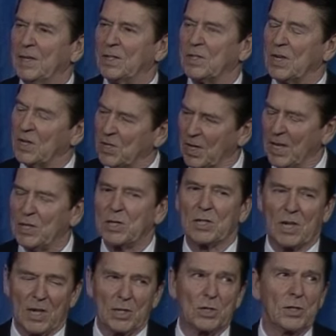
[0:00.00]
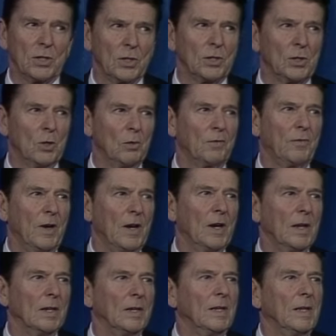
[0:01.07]
Such legislation could go
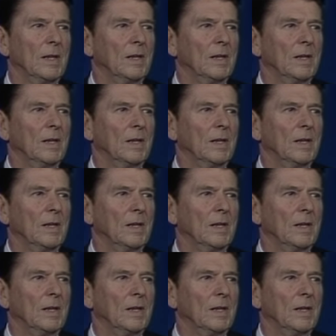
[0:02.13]
far